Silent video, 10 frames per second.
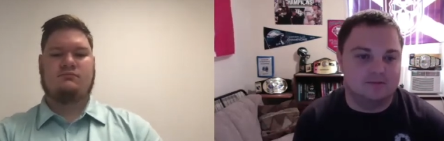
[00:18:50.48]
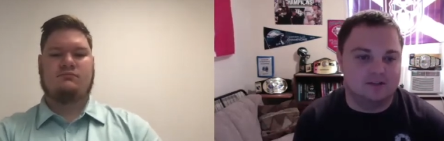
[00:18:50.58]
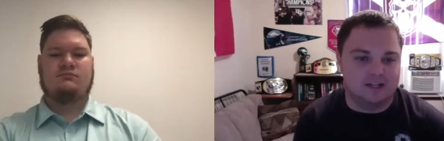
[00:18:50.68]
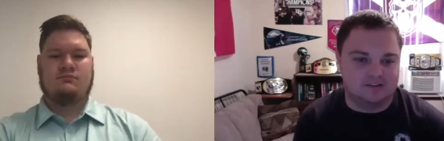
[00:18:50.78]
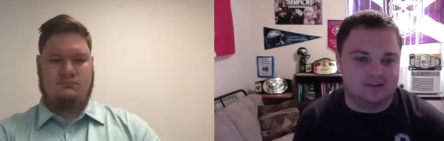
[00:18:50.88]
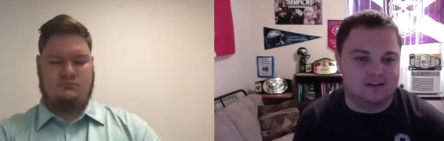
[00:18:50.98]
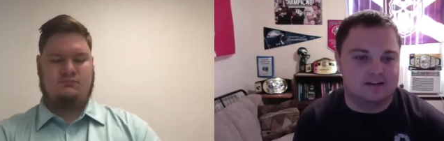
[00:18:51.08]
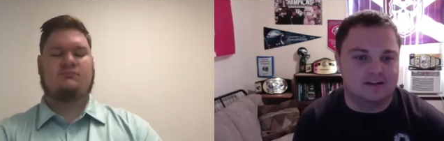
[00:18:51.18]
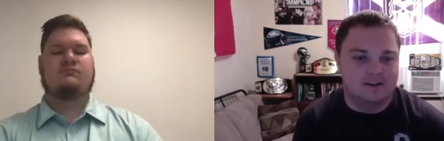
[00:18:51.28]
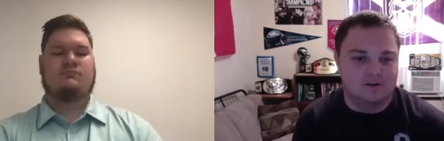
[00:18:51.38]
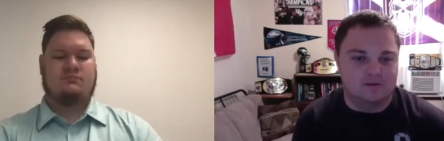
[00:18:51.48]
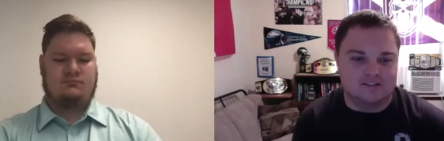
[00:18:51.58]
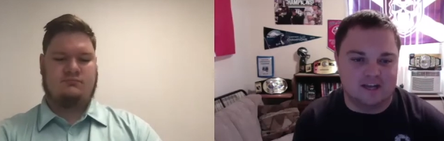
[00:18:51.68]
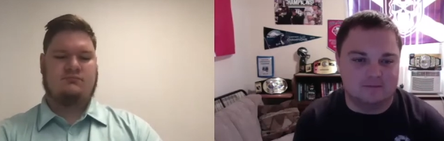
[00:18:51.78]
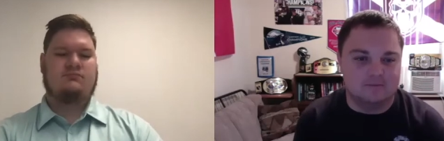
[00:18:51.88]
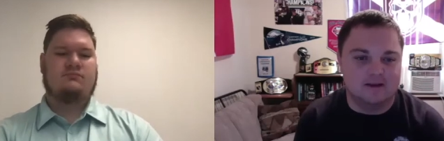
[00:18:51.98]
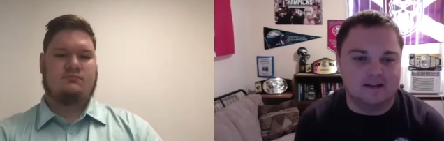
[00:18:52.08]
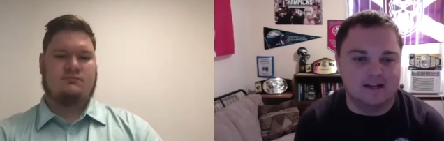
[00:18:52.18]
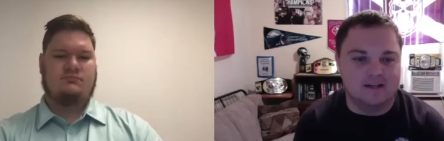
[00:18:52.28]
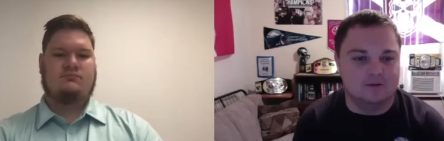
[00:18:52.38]
Speaker 1: last night with Tampa Bay
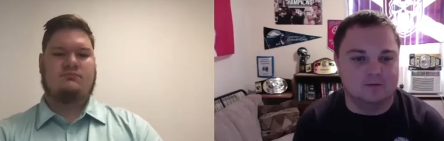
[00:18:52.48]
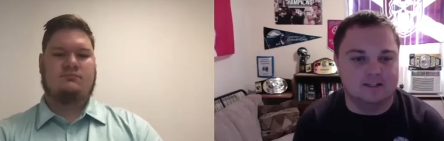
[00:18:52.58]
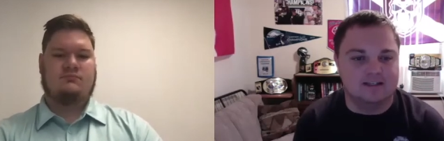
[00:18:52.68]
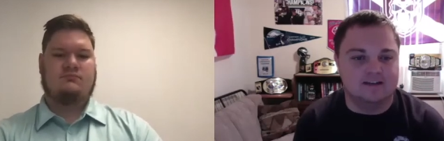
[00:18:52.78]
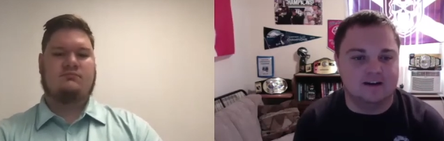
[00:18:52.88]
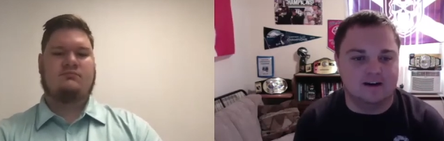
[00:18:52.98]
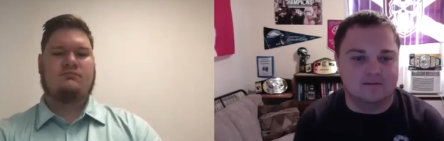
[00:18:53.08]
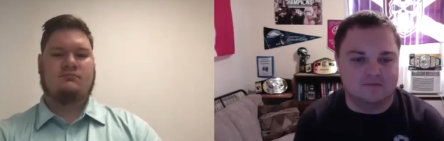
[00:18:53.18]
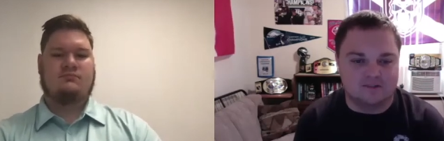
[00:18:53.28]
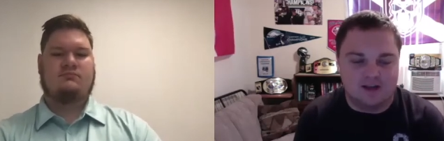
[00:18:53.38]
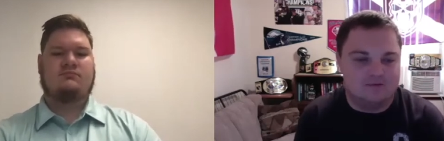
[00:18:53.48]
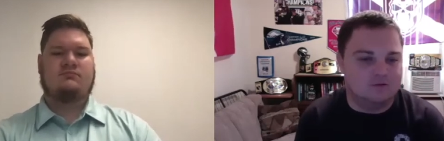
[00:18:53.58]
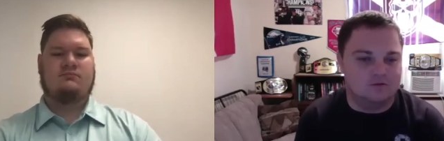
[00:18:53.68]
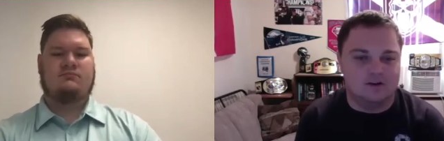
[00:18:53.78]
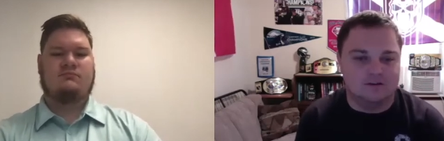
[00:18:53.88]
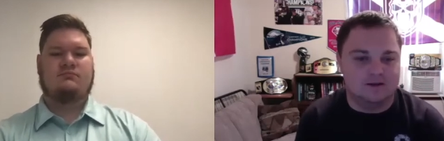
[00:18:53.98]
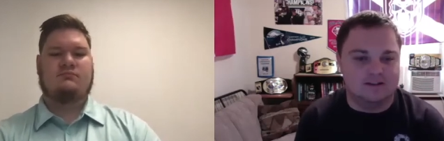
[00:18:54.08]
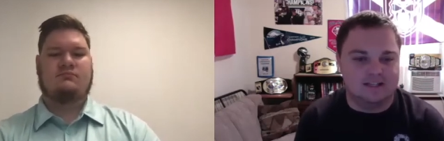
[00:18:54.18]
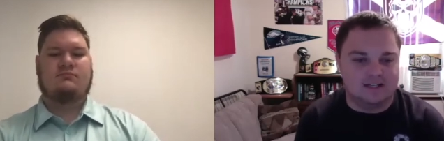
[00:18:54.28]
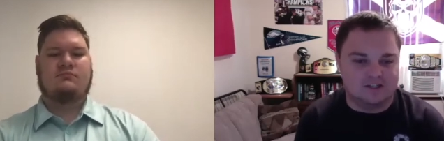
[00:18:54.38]
getting the win. Um, so, have you felt about
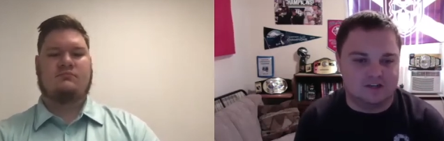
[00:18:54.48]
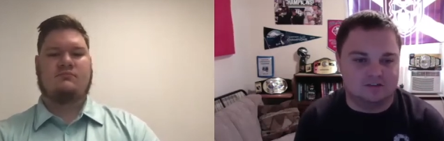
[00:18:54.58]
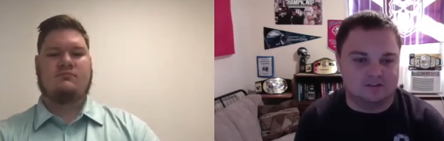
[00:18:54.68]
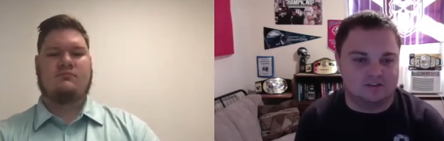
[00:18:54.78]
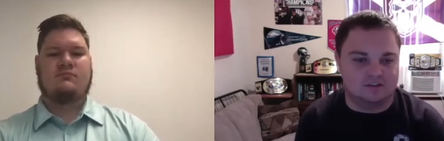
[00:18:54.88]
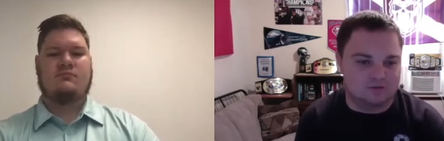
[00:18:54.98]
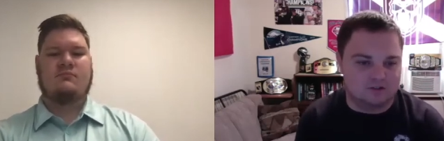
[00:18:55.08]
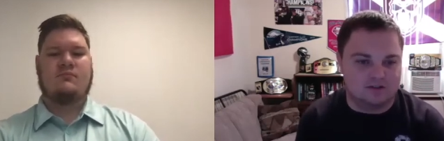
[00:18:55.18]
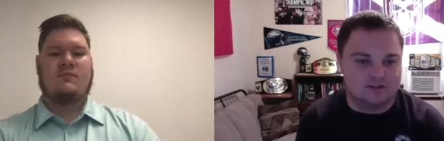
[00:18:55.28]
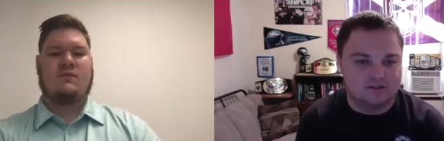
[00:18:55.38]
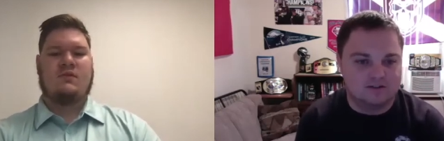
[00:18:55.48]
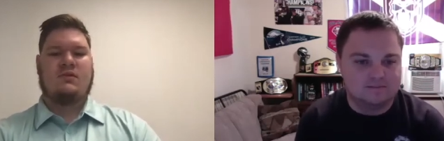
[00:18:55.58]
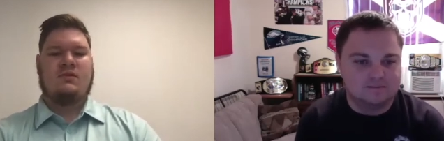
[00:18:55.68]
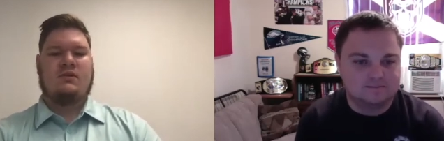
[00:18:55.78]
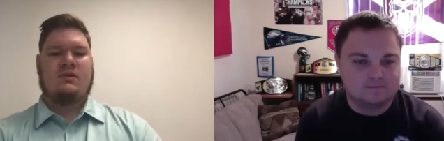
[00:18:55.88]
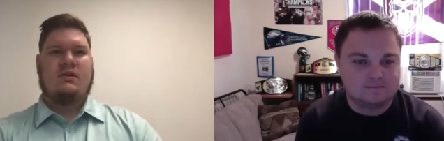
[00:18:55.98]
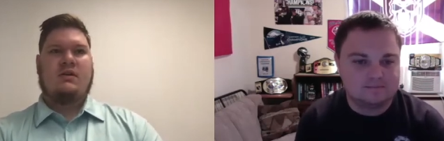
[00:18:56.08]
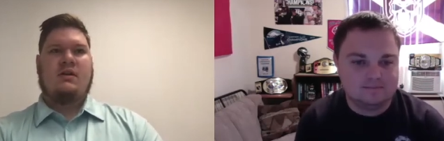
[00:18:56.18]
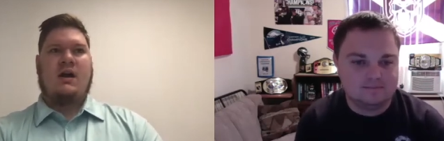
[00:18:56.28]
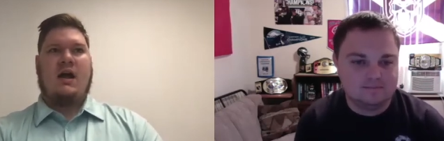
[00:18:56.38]
the NHL since it's returned?
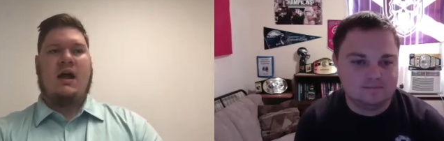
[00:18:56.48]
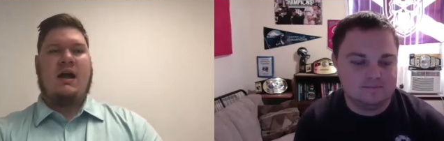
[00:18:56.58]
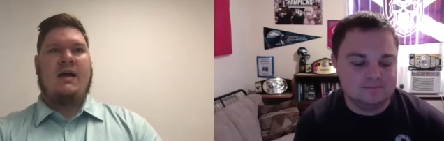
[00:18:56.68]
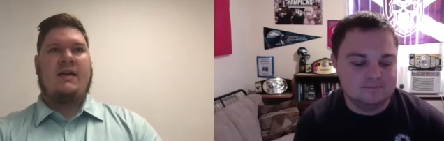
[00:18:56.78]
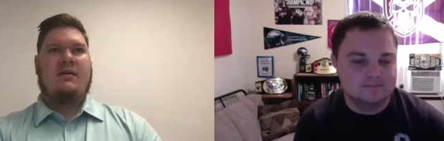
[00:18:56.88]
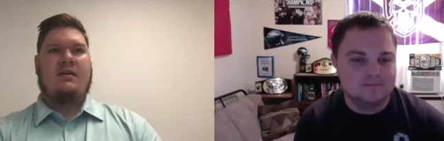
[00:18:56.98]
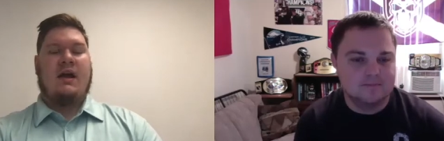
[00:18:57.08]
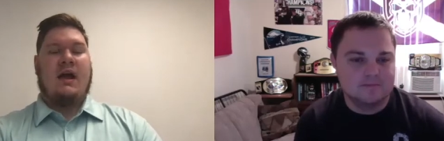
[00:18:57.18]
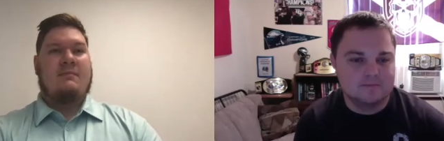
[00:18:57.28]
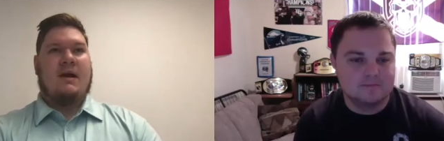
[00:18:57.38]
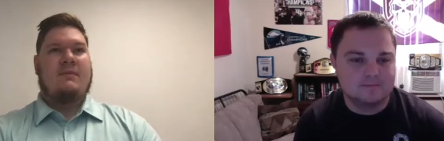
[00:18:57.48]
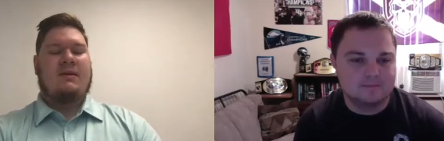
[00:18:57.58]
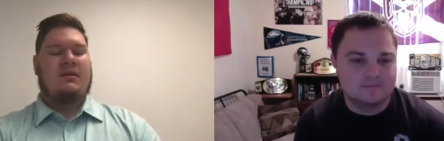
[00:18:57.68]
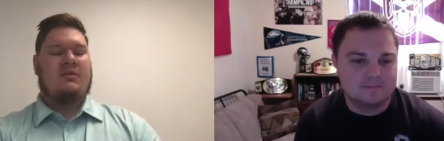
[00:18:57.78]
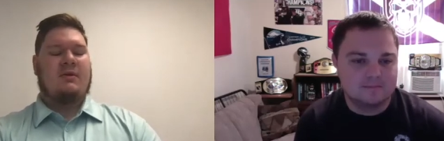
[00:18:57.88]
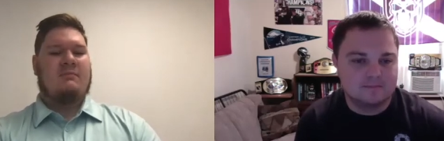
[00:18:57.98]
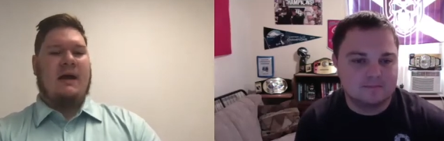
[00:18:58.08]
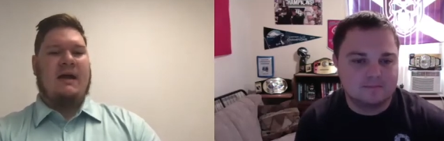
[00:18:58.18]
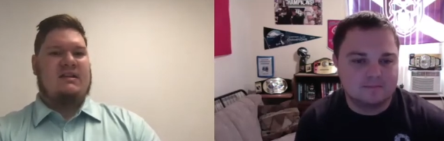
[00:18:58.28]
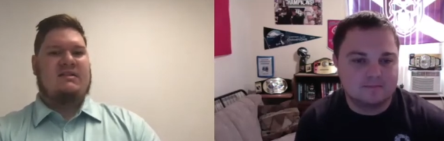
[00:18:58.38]
Speaker 2: I I might be a little bit
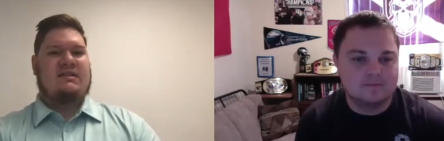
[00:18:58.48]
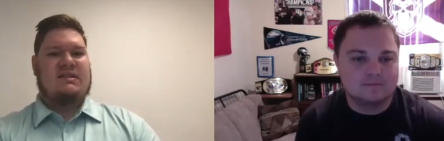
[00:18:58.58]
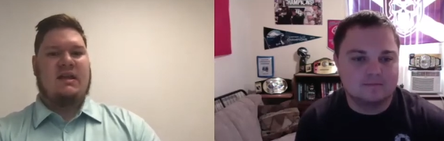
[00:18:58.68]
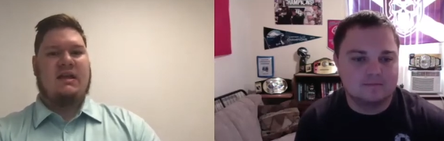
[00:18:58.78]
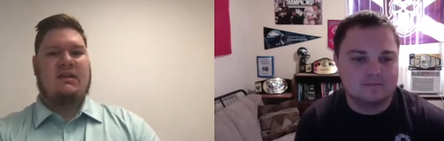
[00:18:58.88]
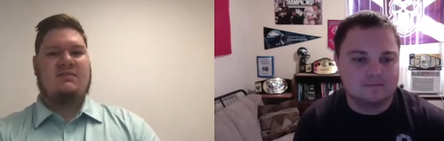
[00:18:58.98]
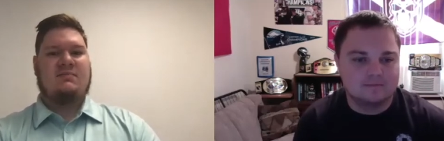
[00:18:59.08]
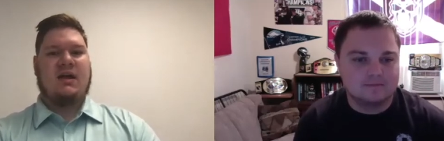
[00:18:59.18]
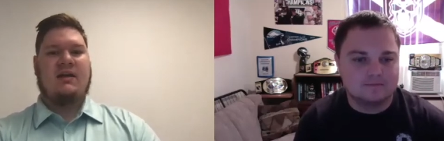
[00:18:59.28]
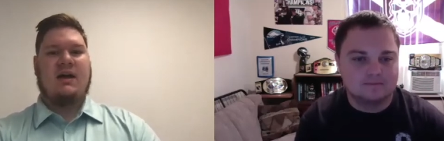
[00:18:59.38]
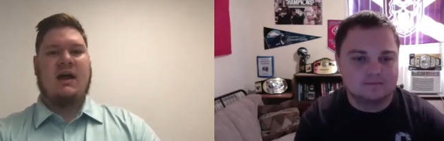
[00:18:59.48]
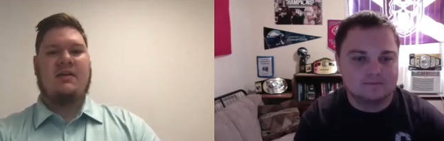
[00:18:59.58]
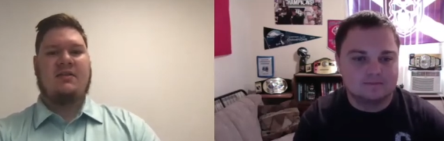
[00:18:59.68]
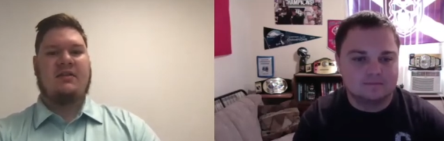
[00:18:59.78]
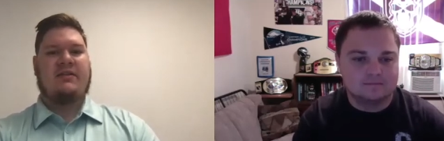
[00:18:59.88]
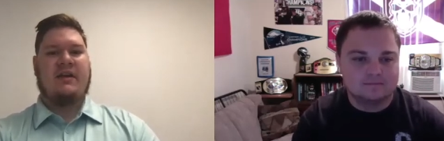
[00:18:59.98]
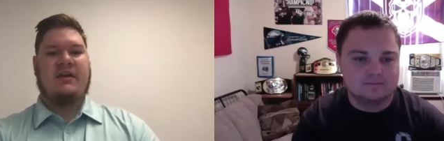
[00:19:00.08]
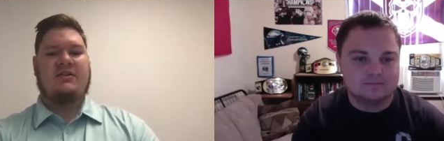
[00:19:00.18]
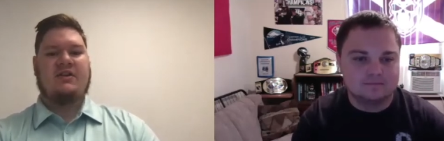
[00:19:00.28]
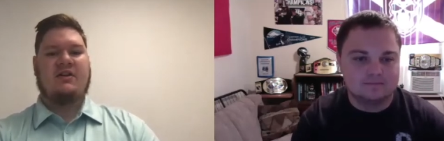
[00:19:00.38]
biased in saying this, but I, I think the
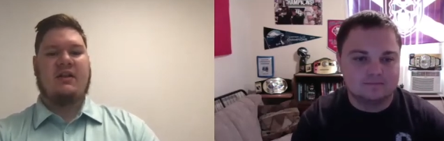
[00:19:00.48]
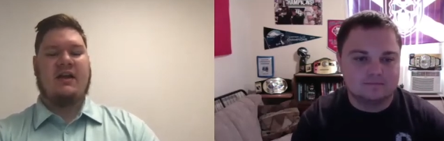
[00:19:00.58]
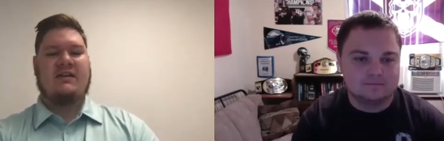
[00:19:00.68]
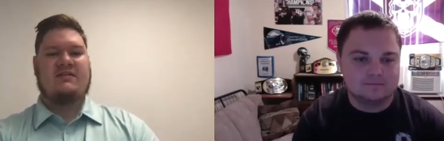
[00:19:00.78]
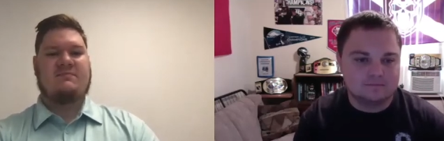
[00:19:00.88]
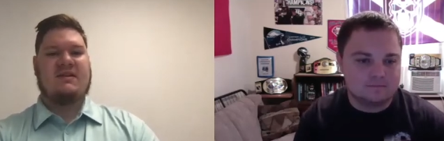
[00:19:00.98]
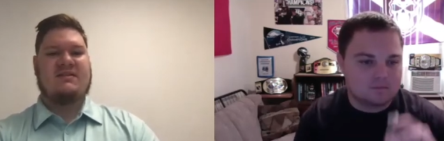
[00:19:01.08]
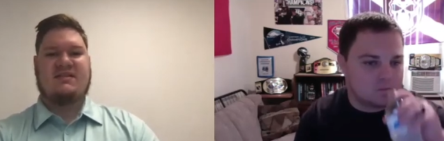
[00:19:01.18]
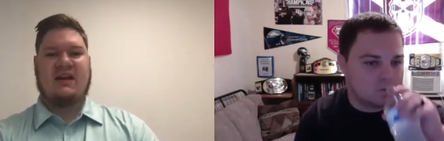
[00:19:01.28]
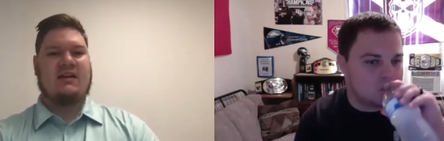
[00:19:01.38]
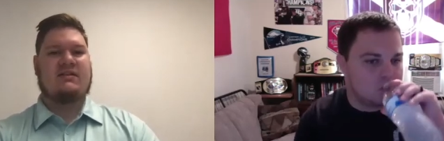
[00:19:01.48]
NHL has been second to